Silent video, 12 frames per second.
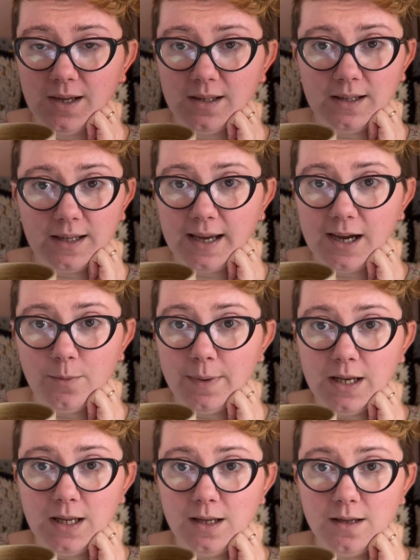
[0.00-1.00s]
like how
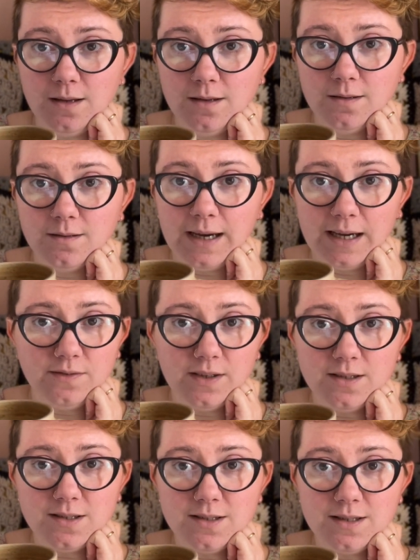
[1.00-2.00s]
many
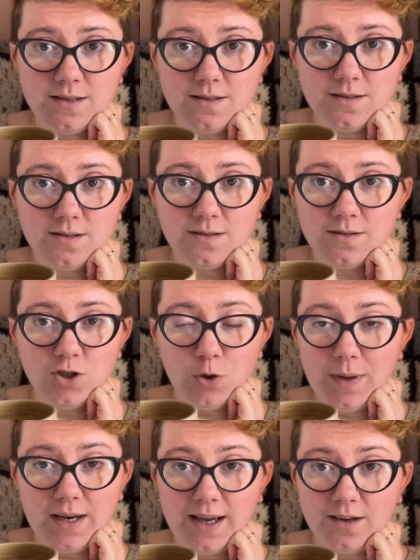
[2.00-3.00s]
advents is too
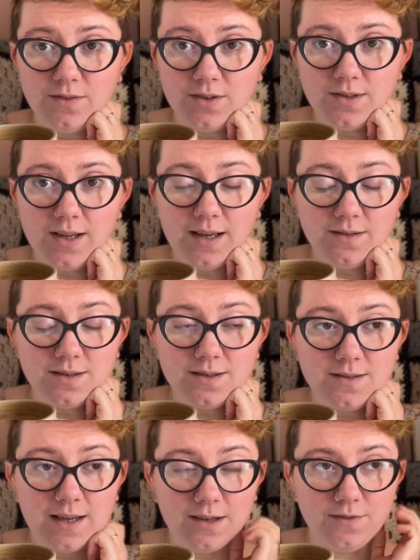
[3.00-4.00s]
many
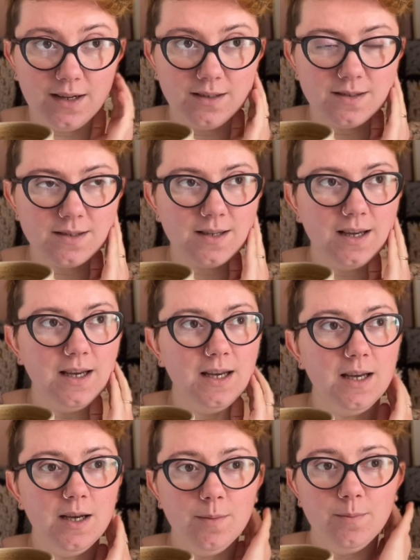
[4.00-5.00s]
advents,
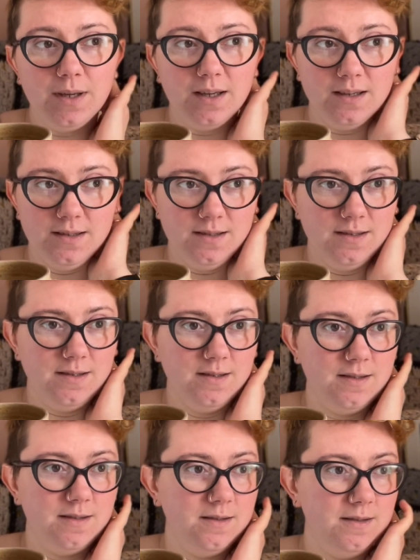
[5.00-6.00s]

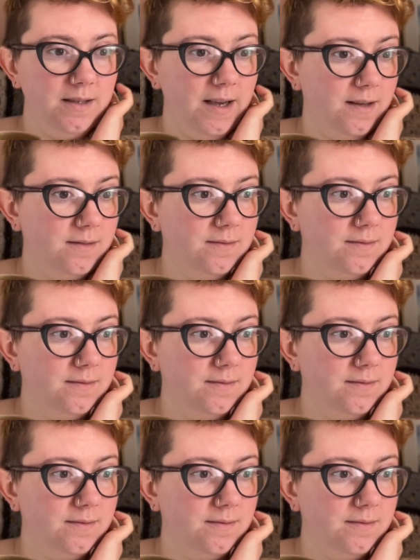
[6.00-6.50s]
because yeah,